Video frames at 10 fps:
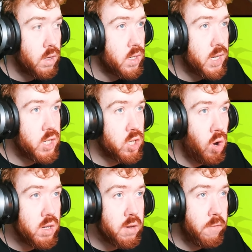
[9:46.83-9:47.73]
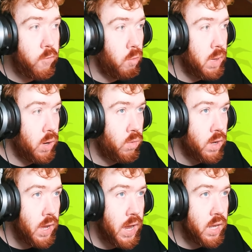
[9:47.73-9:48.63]
So you're just constant 4 mil,
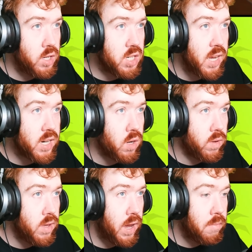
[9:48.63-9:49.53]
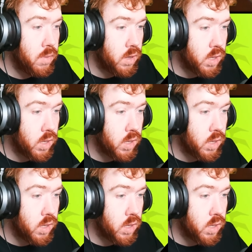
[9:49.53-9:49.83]
and it just ticks over time.